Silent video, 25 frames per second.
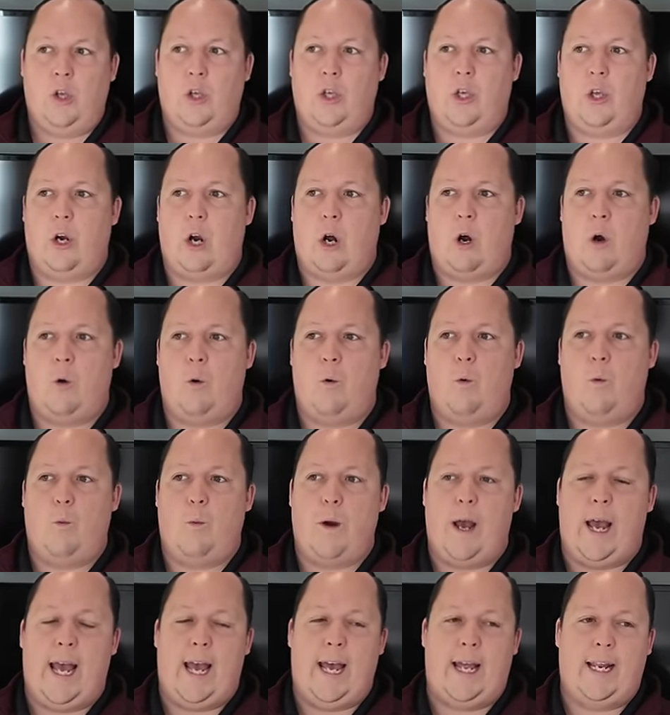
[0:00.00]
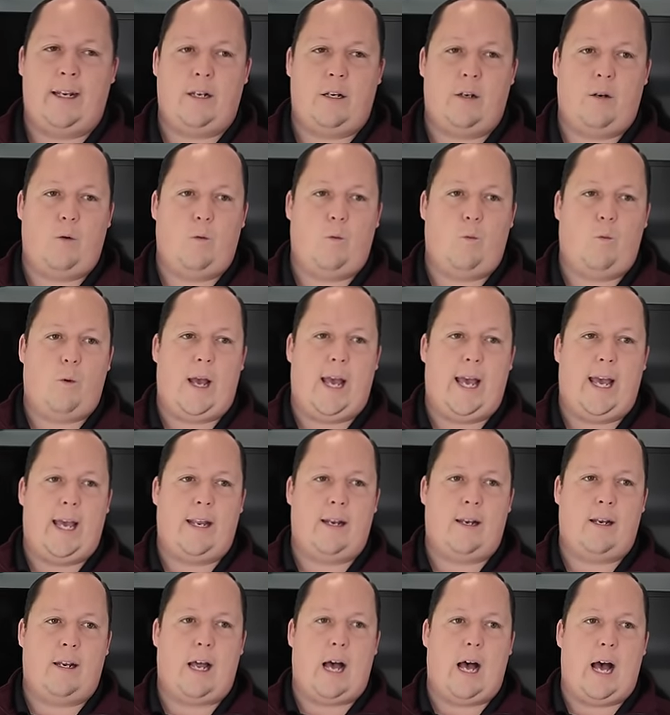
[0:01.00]
You know, when
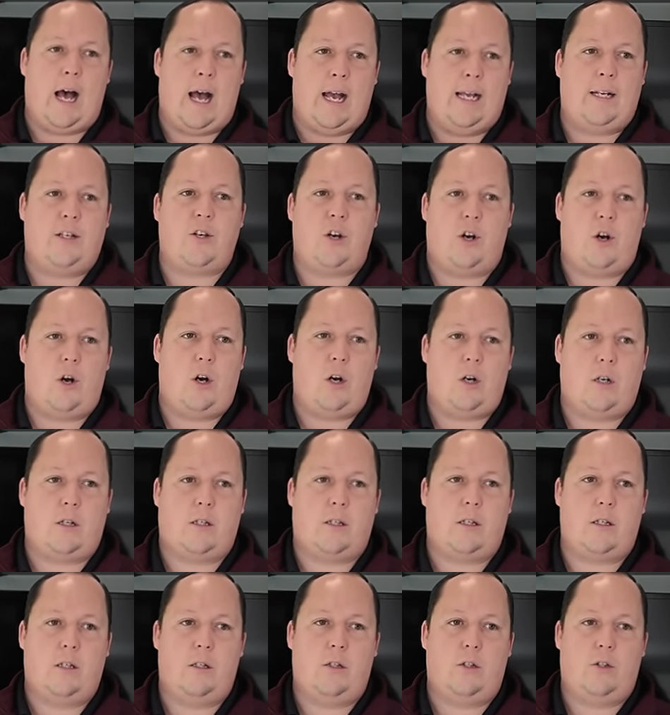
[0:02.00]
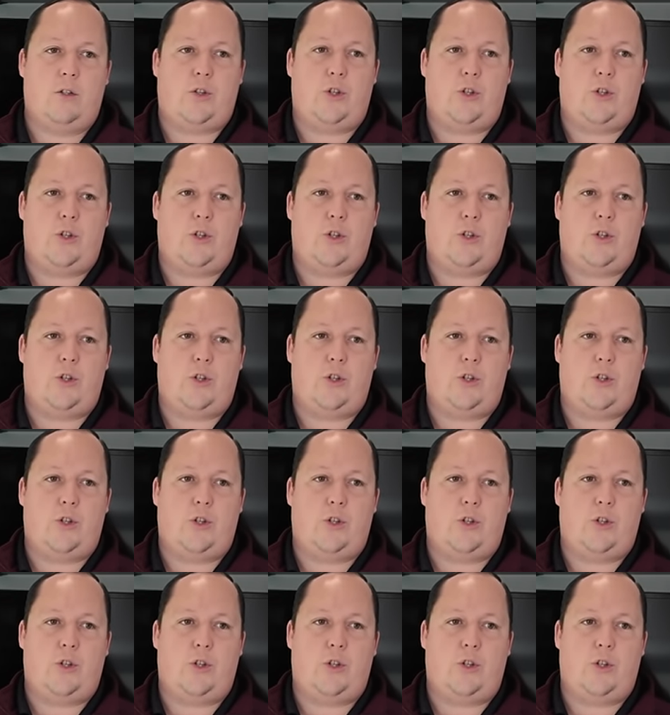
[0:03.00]
when I talked